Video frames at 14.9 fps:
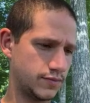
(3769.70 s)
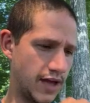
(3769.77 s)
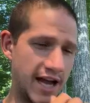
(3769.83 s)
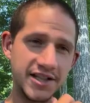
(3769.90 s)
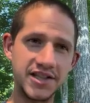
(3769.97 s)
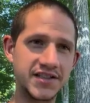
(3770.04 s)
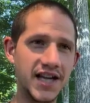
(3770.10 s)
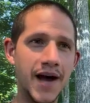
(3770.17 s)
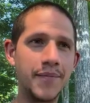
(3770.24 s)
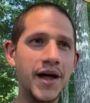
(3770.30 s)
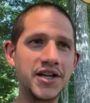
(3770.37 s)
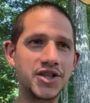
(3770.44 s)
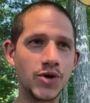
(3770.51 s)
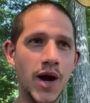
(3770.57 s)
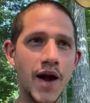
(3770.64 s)
I just, I'm
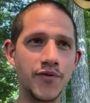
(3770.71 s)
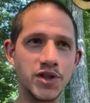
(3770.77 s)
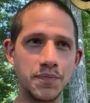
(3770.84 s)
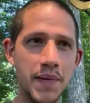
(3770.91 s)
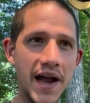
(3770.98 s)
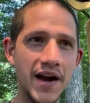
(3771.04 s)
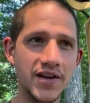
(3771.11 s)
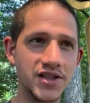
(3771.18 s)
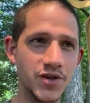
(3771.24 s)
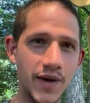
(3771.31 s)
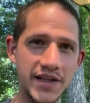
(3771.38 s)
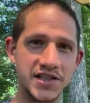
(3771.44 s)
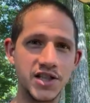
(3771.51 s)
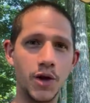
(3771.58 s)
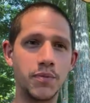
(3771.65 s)
not your average bear, so
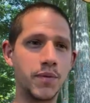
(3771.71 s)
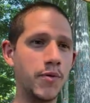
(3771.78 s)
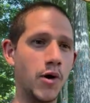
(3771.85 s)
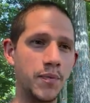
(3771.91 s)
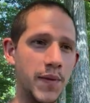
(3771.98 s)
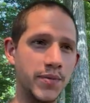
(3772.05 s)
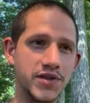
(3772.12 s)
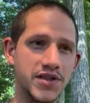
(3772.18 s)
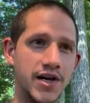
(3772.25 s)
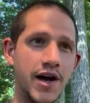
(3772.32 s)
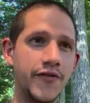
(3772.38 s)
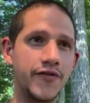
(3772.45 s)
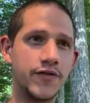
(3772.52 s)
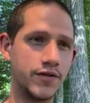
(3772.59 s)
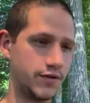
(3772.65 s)
I still promote people's
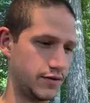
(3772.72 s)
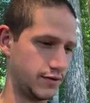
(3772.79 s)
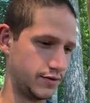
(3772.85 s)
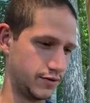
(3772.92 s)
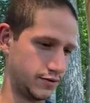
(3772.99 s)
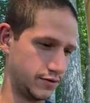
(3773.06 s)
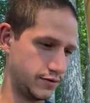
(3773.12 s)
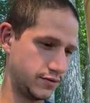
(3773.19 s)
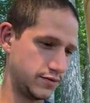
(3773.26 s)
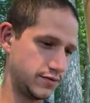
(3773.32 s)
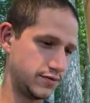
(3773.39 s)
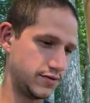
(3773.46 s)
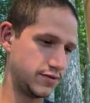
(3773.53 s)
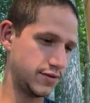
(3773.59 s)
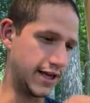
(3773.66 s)
stuff.
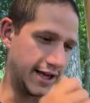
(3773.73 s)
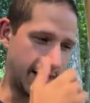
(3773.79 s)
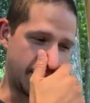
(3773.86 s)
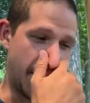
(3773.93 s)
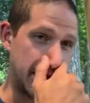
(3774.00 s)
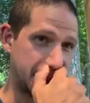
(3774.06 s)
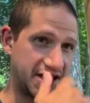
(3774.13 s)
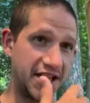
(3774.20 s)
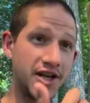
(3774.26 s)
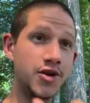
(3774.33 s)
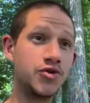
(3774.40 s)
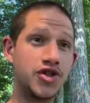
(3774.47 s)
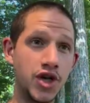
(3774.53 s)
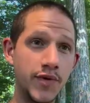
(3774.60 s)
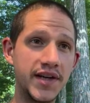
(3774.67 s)
Like, if I see
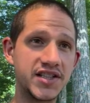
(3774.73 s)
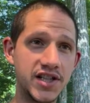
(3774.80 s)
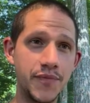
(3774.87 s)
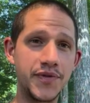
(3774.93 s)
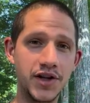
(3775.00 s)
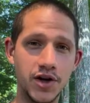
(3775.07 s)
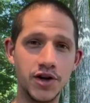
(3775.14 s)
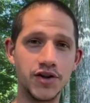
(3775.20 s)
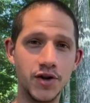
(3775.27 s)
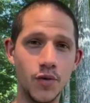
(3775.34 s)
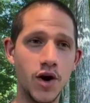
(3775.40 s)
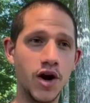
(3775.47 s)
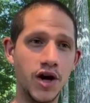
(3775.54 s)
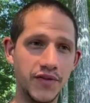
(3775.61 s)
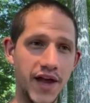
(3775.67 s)
you doing something good in the
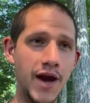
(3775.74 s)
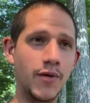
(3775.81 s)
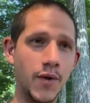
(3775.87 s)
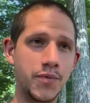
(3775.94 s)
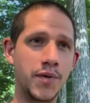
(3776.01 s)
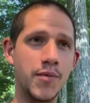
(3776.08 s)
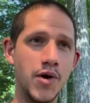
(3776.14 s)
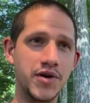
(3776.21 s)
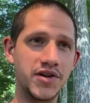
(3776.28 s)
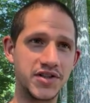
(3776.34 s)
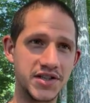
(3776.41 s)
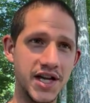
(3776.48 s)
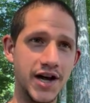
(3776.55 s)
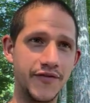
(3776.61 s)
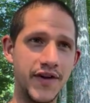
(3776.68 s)
world, I will promote your
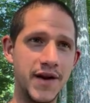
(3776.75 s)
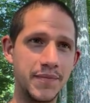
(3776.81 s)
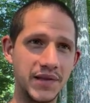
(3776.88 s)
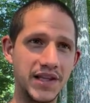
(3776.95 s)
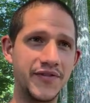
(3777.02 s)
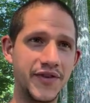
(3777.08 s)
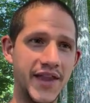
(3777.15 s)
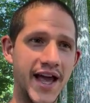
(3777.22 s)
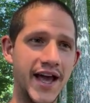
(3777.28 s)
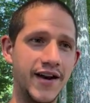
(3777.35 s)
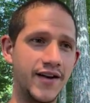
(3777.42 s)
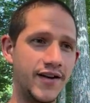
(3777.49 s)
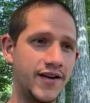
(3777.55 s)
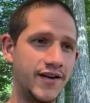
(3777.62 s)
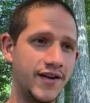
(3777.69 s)
stuff. I believe in that.
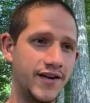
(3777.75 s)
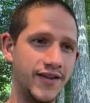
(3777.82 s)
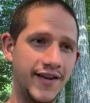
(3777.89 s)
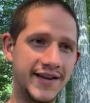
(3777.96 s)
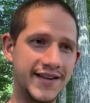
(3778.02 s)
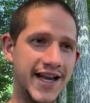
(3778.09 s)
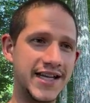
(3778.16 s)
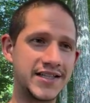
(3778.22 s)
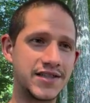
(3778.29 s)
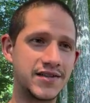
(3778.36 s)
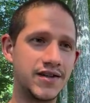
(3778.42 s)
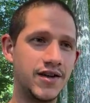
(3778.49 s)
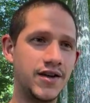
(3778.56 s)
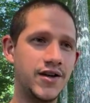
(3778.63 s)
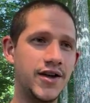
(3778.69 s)
Like,
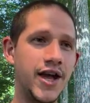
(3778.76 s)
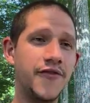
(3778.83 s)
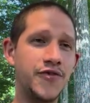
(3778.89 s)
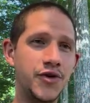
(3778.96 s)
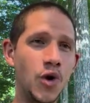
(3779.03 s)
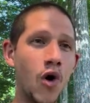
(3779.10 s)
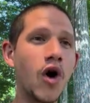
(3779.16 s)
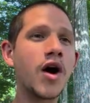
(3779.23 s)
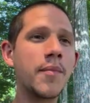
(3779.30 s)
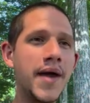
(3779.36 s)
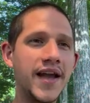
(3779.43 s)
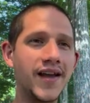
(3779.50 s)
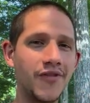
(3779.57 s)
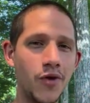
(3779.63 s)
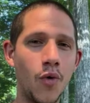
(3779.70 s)
that's, if you're
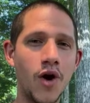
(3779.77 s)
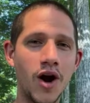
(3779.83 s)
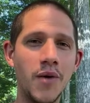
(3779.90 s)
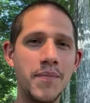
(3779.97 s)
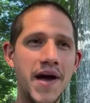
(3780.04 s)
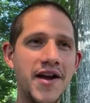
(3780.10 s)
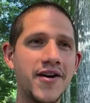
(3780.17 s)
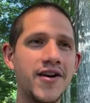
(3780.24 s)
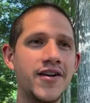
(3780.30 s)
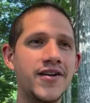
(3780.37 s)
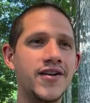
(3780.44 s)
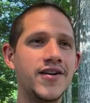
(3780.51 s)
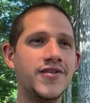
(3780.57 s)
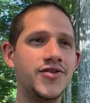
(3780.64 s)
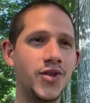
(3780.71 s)
making the world better,
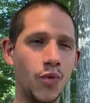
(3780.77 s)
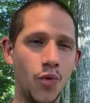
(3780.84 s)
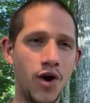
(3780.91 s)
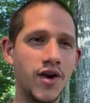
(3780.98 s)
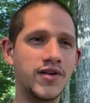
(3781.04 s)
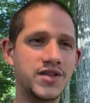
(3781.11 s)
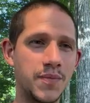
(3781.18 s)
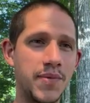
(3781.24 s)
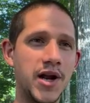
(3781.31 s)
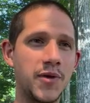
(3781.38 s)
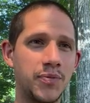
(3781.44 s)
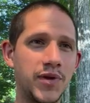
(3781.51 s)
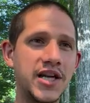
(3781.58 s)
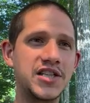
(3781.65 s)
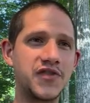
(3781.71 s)
the world's a better
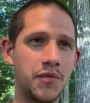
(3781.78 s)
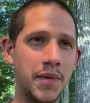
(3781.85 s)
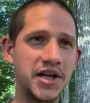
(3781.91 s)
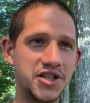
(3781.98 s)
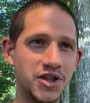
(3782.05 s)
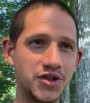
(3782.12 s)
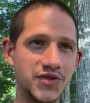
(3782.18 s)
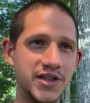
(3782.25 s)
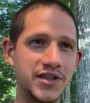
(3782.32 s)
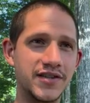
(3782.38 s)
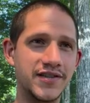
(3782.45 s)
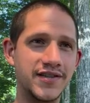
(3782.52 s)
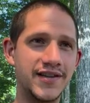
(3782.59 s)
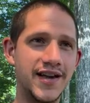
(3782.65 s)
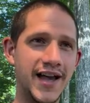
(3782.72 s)
place for my children,
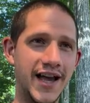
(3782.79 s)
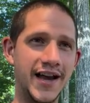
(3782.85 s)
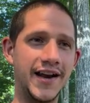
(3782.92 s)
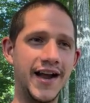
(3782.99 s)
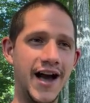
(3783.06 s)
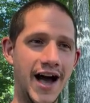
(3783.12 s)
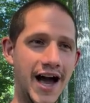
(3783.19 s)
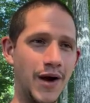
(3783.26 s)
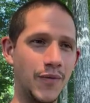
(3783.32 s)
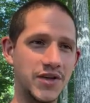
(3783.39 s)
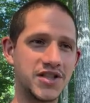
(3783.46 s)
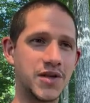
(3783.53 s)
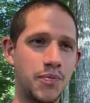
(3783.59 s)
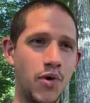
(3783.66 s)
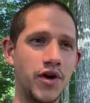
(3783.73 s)
and I
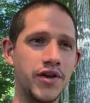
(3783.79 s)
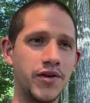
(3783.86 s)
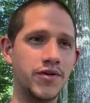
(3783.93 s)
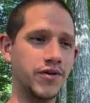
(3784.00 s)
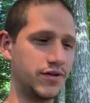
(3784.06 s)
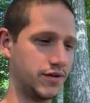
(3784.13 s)
will support you.